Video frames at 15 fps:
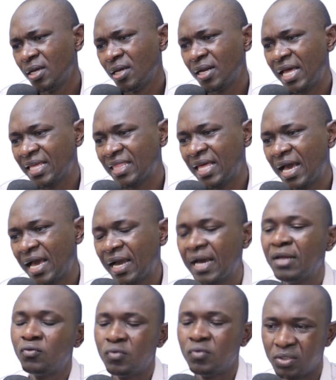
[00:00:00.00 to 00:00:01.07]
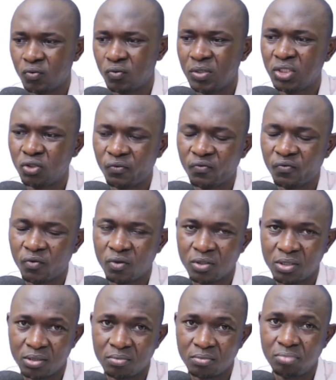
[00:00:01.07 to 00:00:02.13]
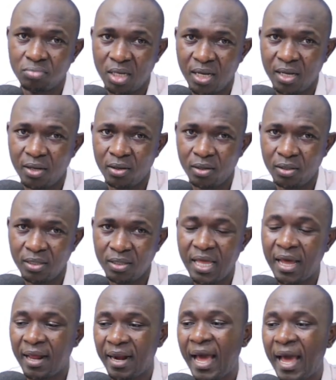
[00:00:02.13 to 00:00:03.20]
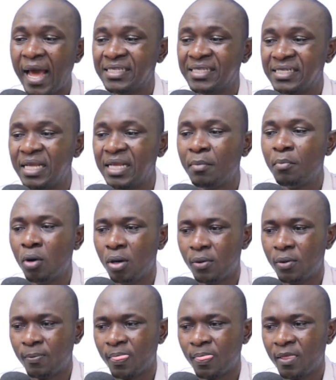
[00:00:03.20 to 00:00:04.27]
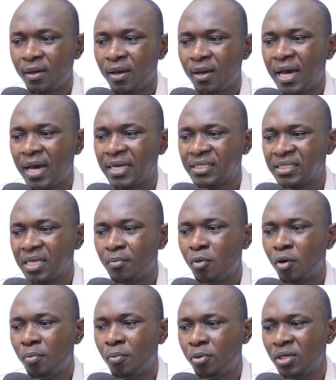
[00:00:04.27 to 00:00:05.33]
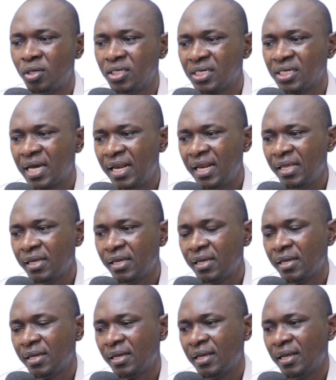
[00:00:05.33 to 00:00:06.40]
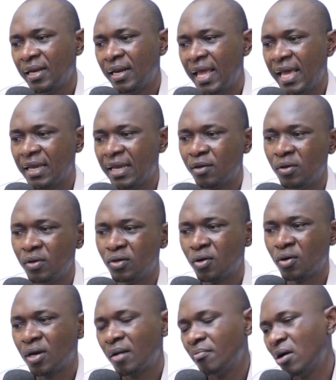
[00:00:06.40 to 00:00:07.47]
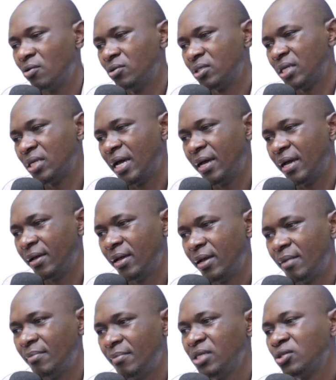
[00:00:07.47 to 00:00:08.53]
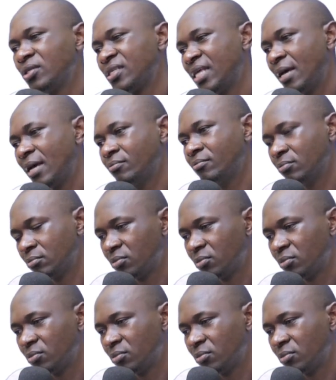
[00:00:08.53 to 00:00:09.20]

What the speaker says: Like there are countries which, of course, they are unstable politically. Like we talk about, I mentioned some.